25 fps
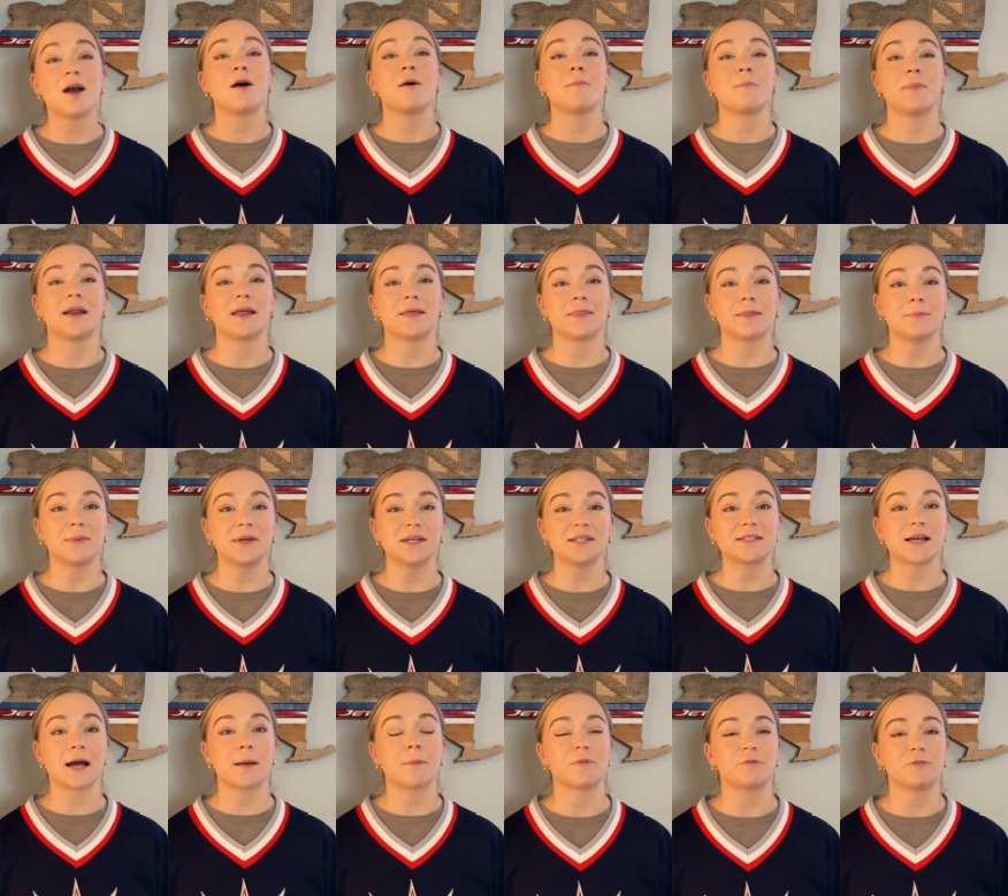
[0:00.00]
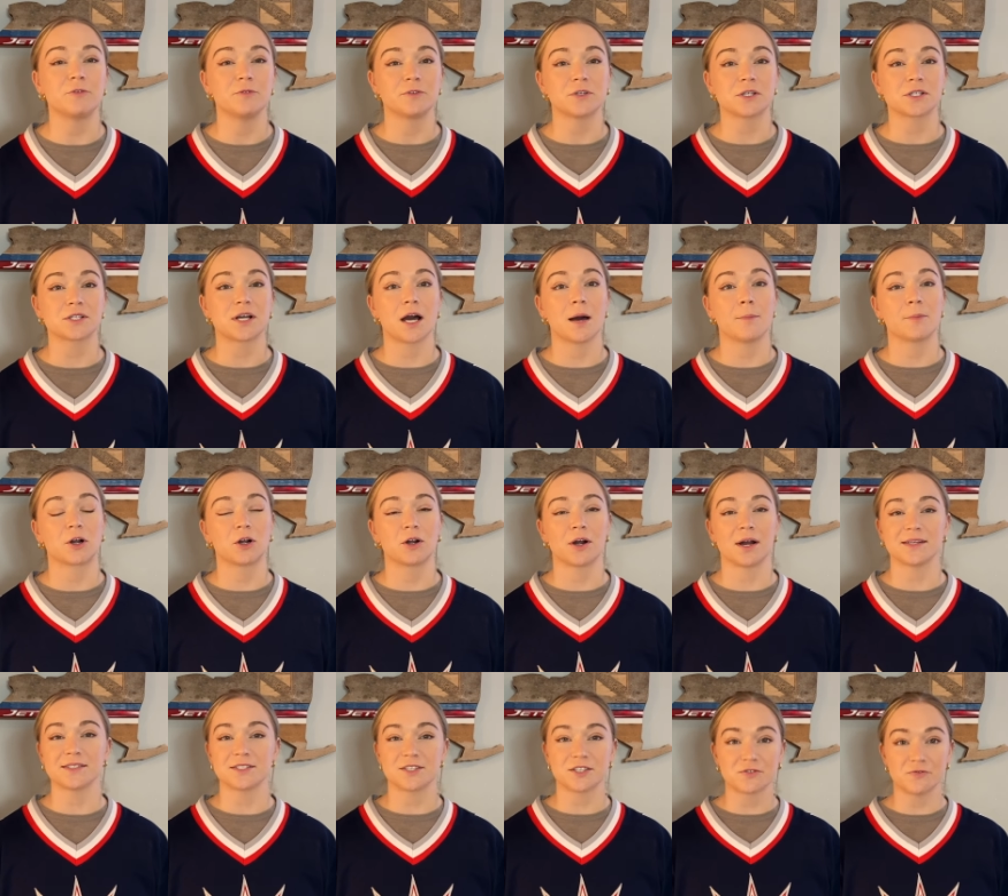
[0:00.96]
But in the meantime, if you've just come
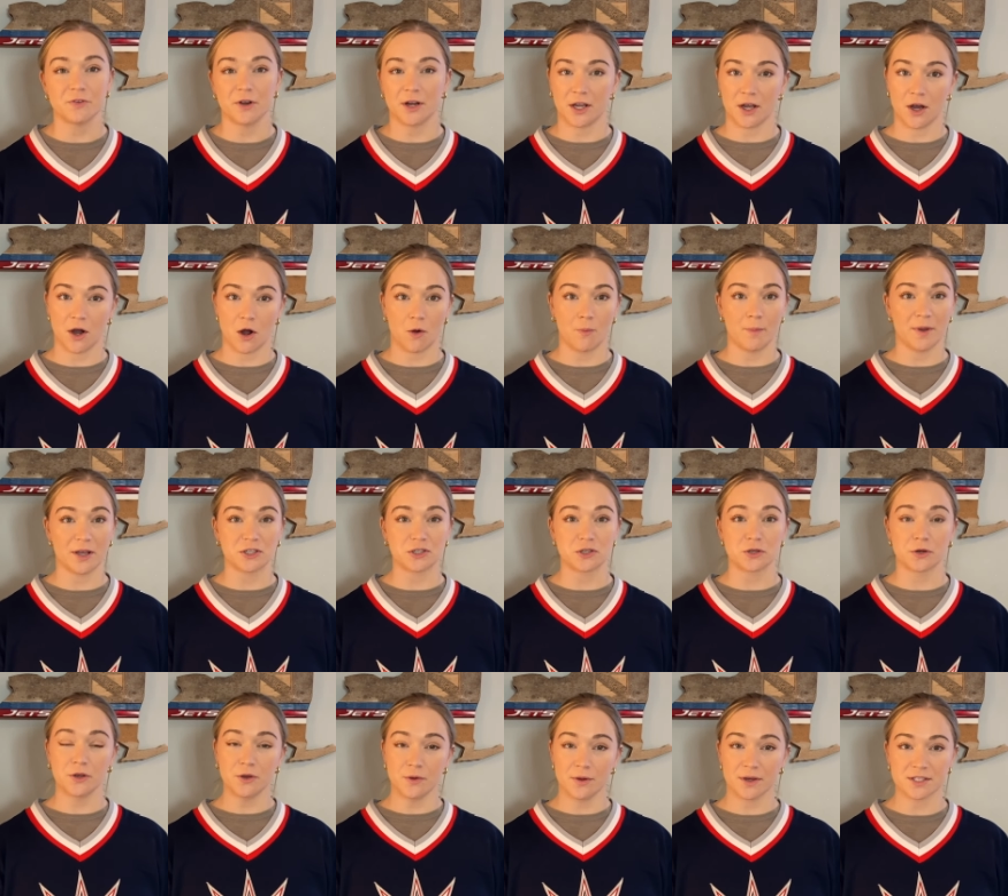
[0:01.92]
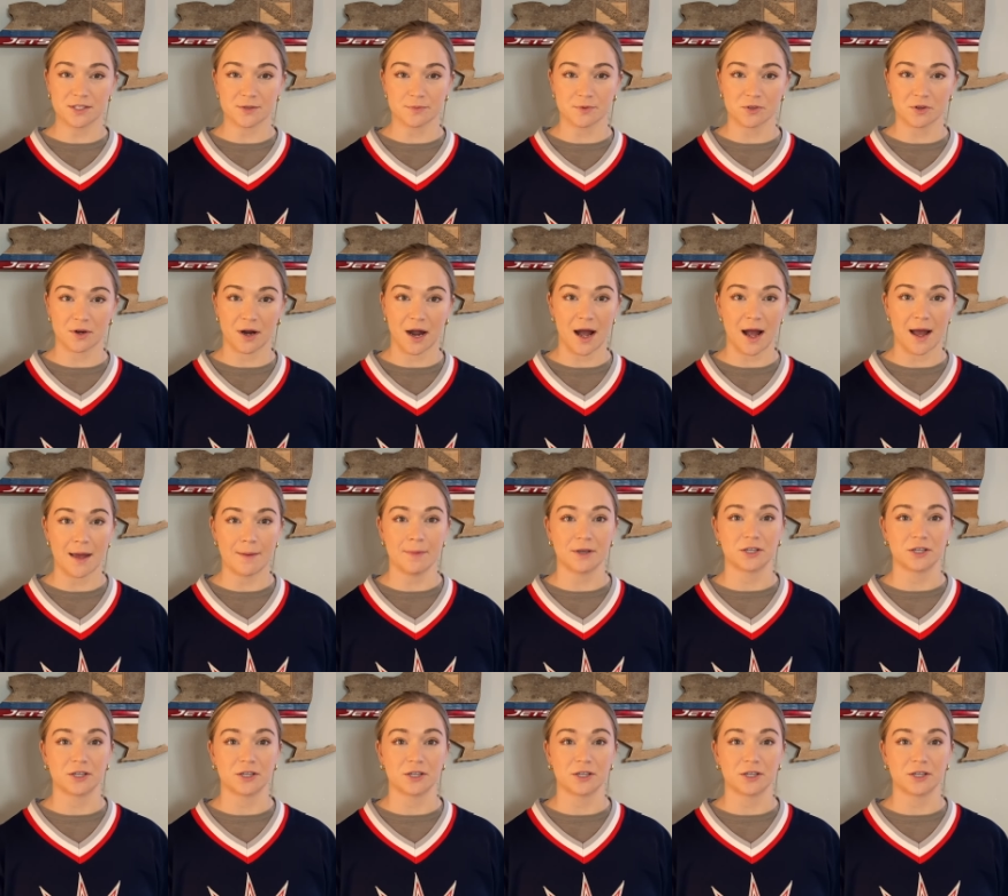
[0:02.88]
across this video, make sure you hit subscribe.